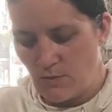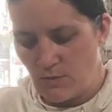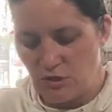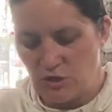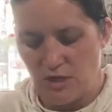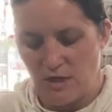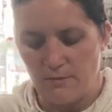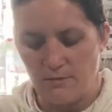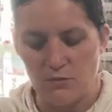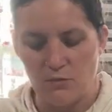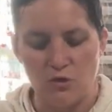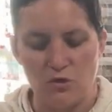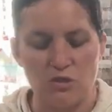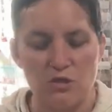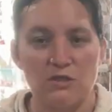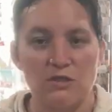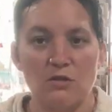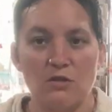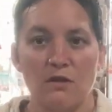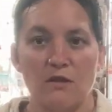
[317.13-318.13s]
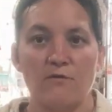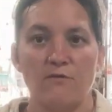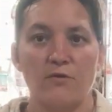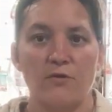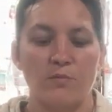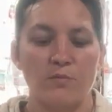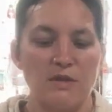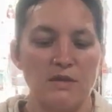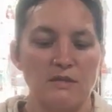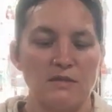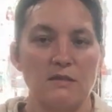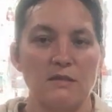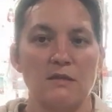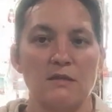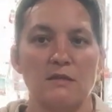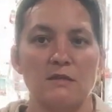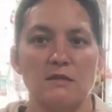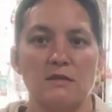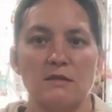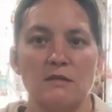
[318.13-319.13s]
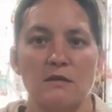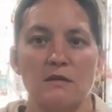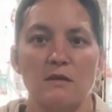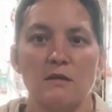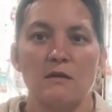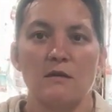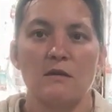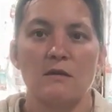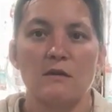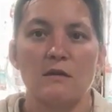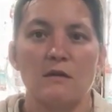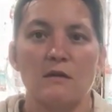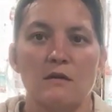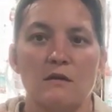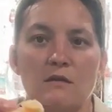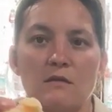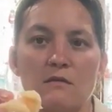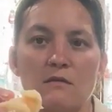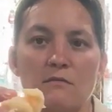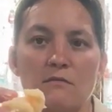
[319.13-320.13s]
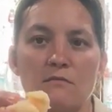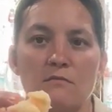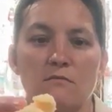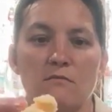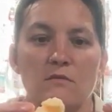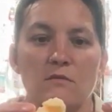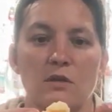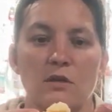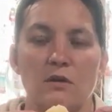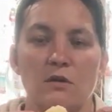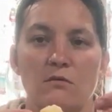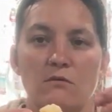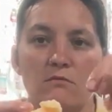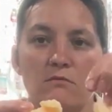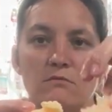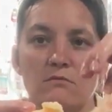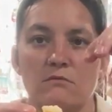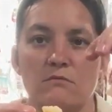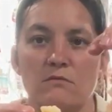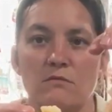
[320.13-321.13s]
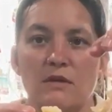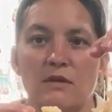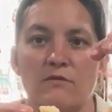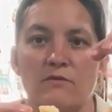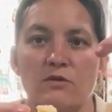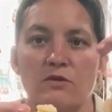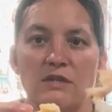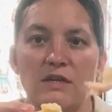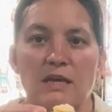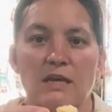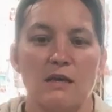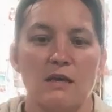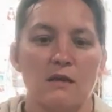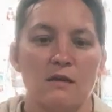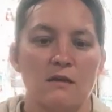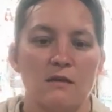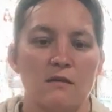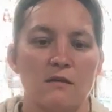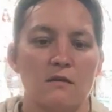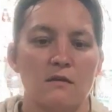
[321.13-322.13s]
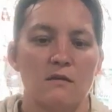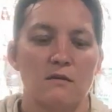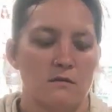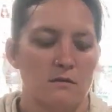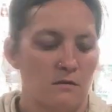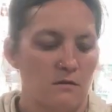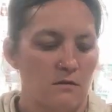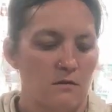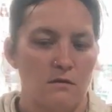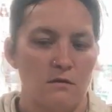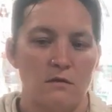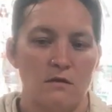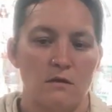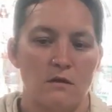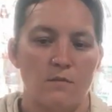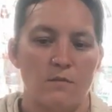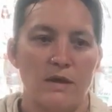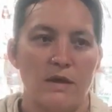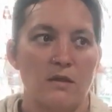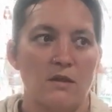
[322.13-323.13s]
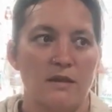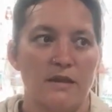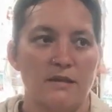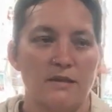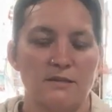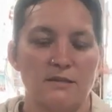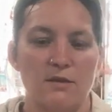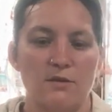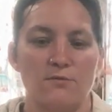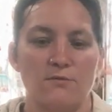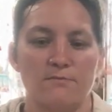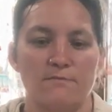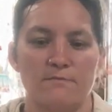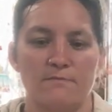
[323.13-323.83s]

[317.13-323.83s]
Yeah, you're just looking for pieces, you know, give or take about like so.